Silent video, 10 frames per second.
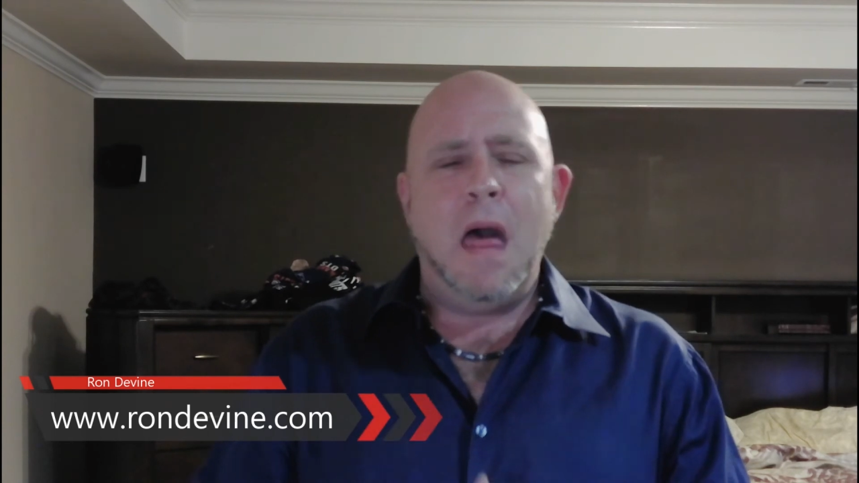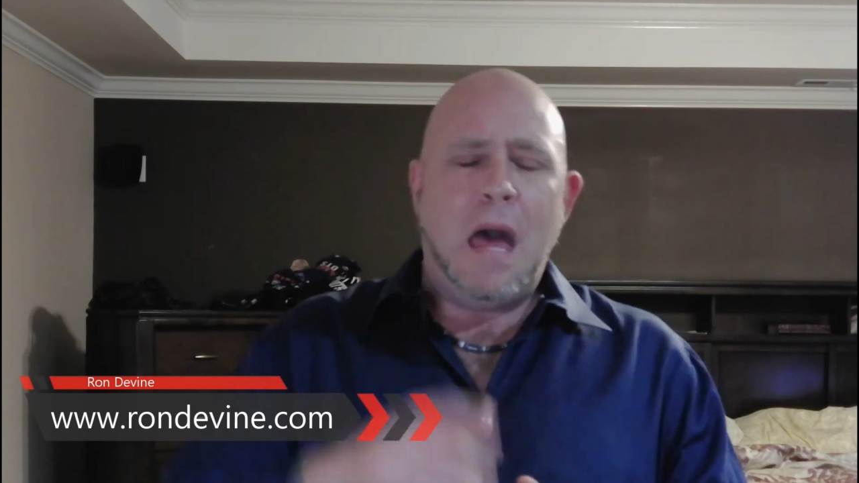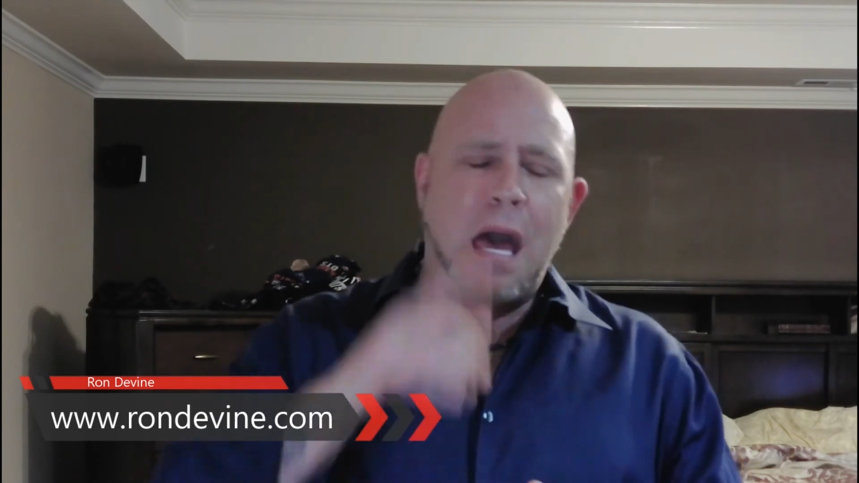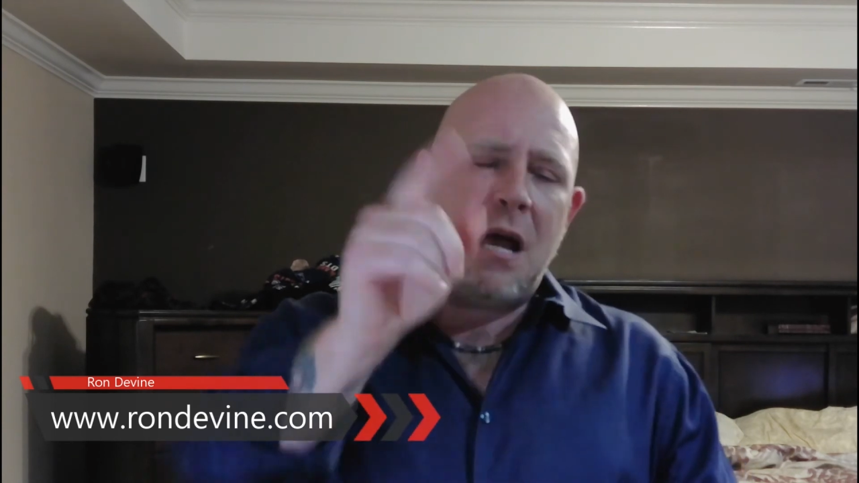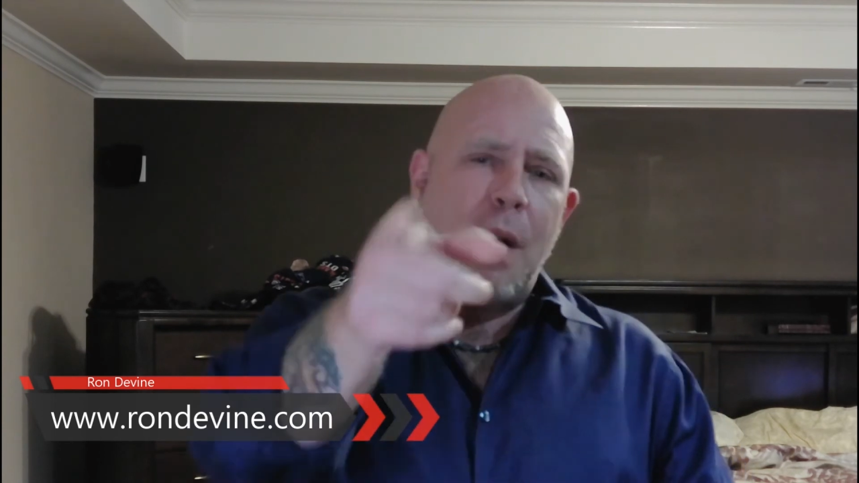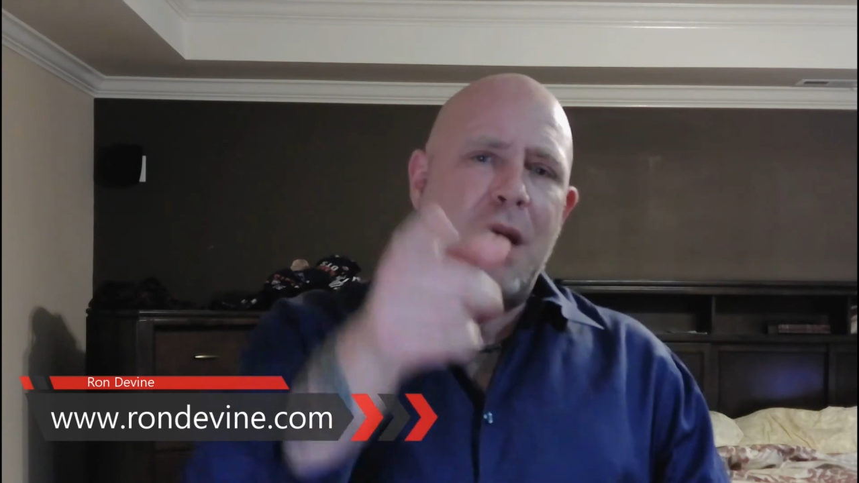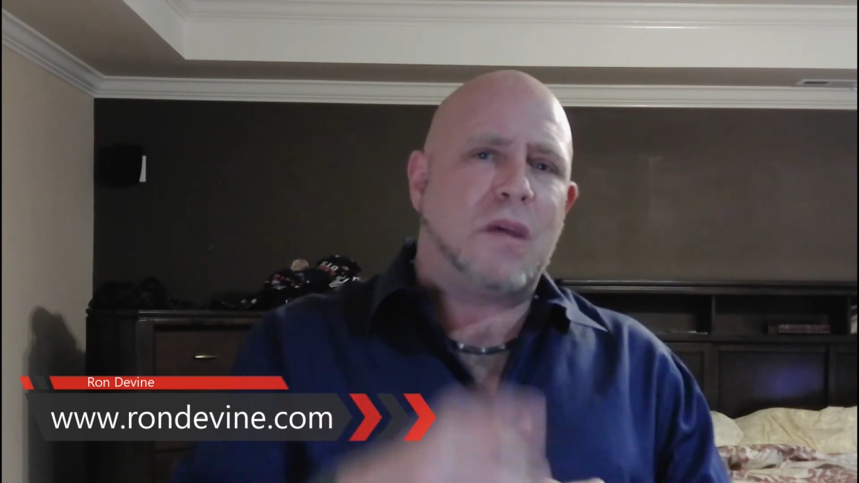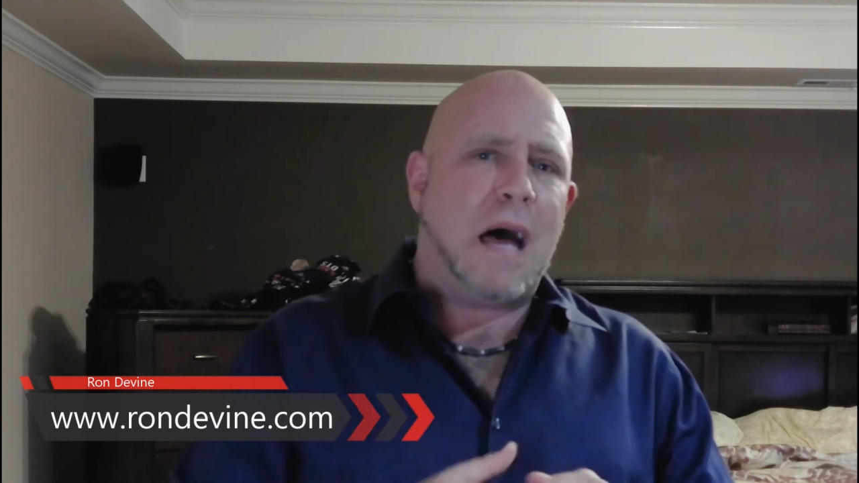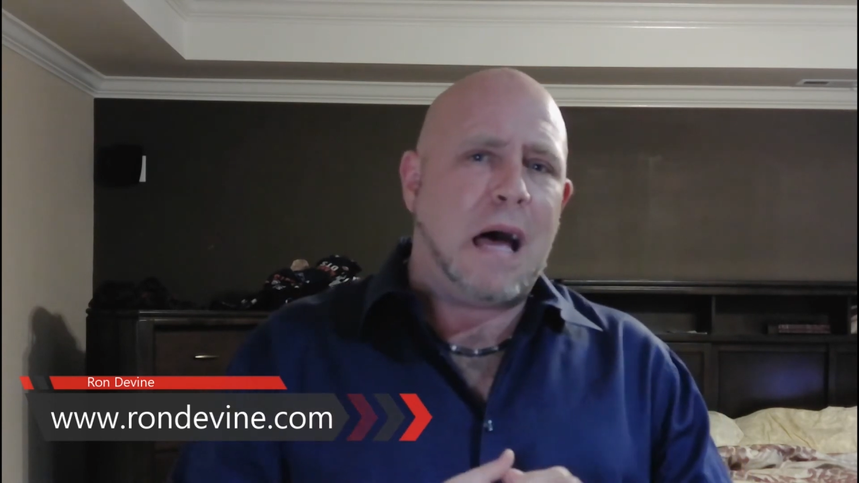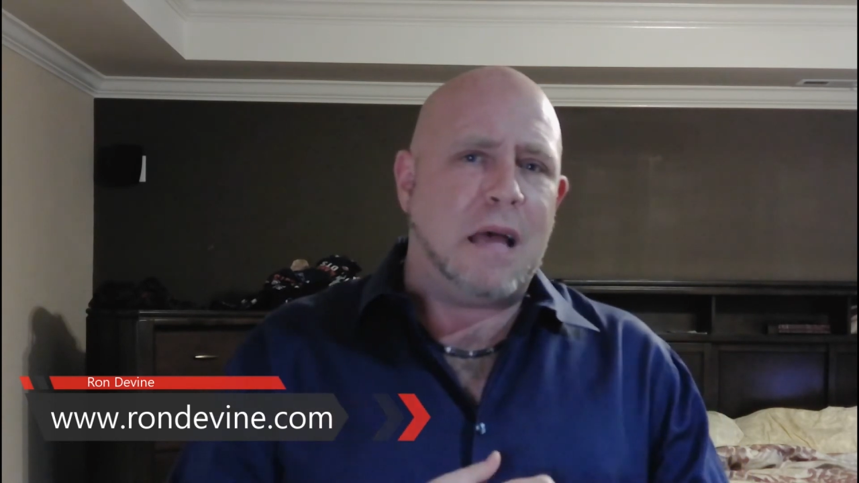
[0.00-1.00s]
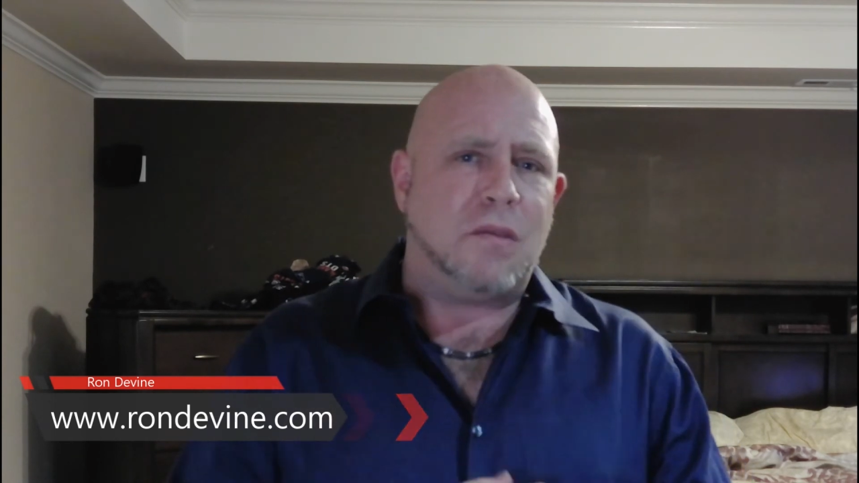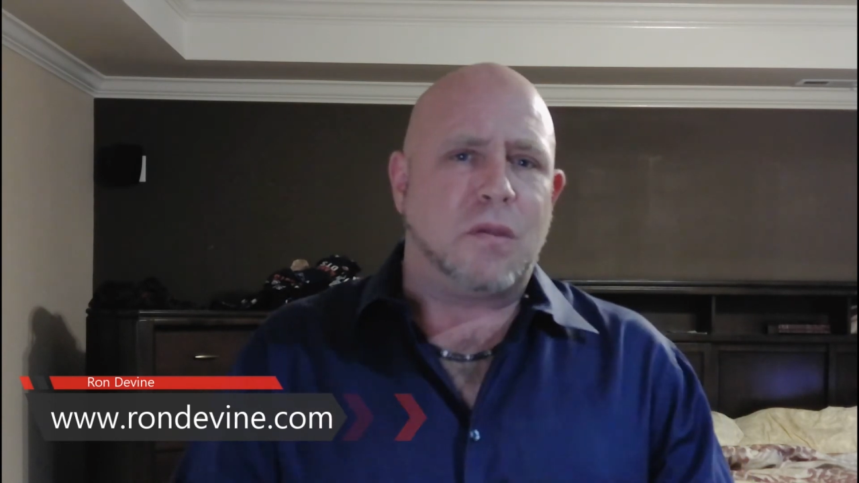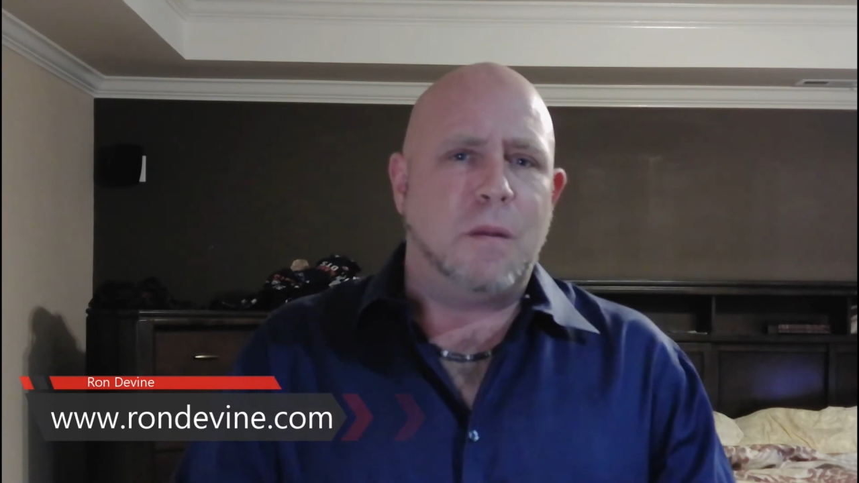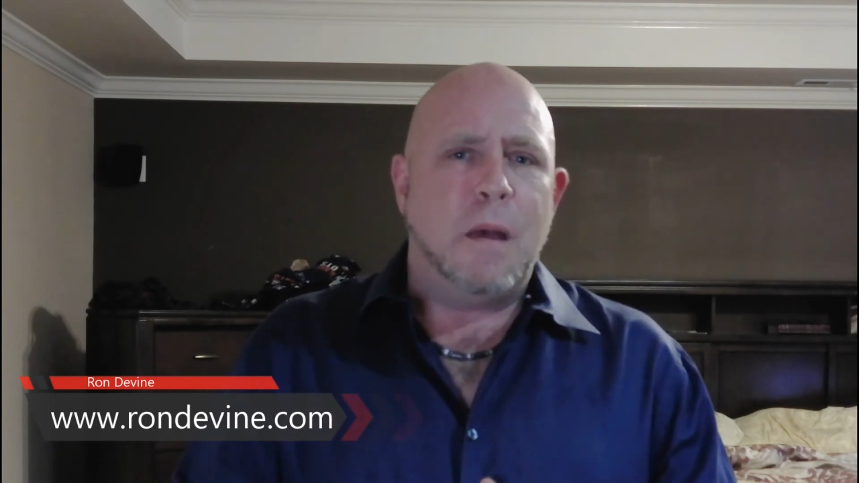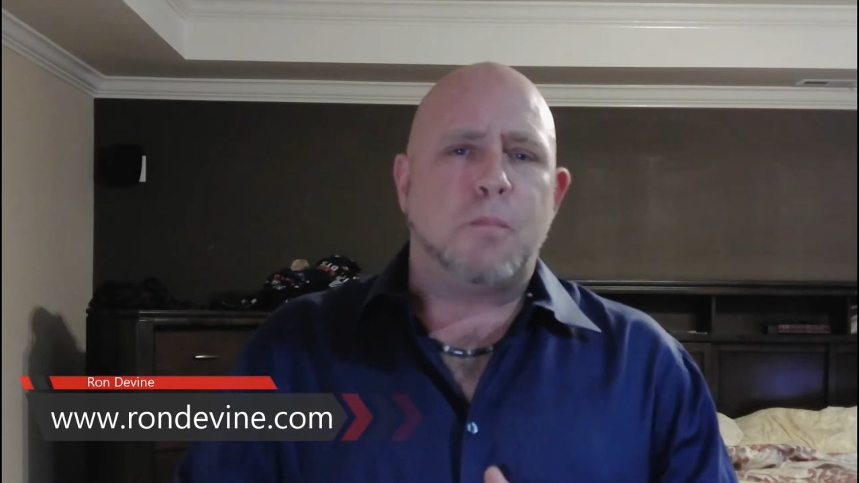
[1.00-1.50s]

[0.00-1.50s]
Anyways, guys,